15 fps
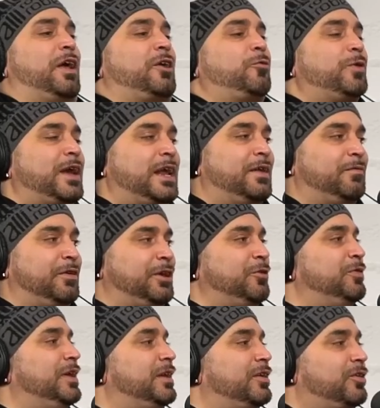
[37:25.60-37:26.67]
creatively you
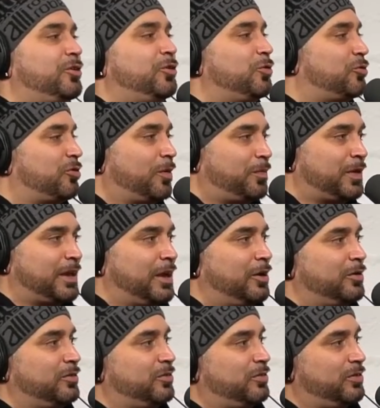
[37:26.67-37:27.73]
needed to do something
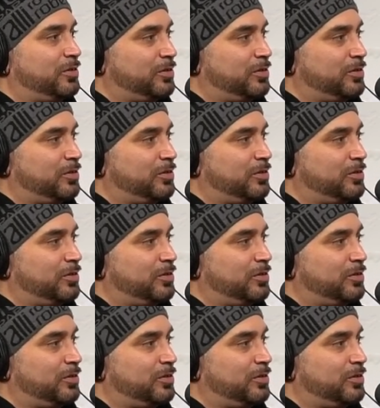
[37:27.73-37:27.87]
else?